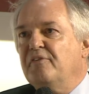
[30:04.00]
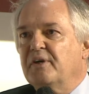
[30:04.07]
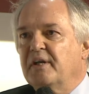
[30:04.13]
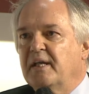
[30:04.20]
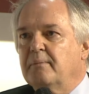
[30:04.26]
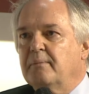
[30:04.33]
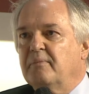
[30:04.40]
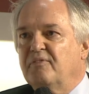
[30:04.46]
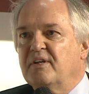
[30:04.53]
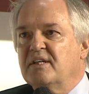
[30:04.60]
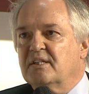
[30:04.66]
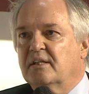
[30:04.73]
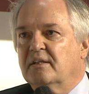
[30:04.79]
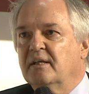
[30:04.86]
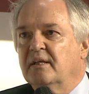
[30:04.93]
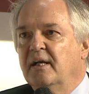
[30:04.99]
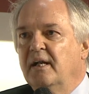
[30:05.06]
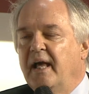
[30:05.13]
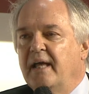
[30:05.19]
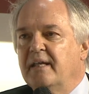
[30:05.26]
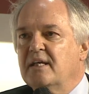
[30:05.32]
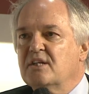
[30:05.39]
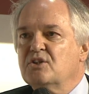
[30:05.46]
that reason.
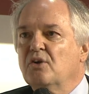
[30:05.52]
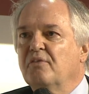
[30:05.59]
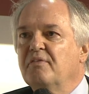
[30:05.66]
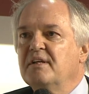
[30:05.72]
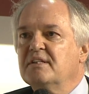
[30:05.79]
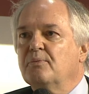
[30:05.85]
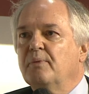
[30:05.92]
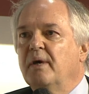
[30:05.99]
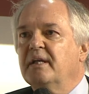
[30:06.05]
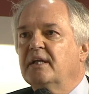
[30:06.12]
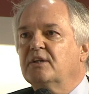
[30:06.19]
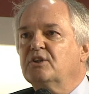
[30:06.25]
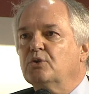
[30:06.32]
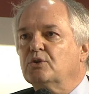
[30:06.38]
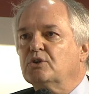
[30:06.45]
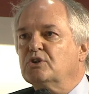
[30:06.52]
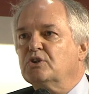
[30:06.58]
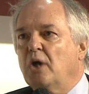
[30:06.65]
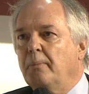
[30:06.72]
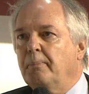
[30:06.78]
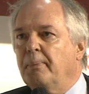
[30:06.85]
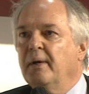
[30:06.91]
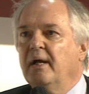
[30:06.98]
And there's no reason why that should
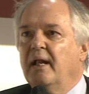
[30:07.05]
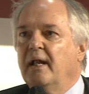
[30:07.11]
stop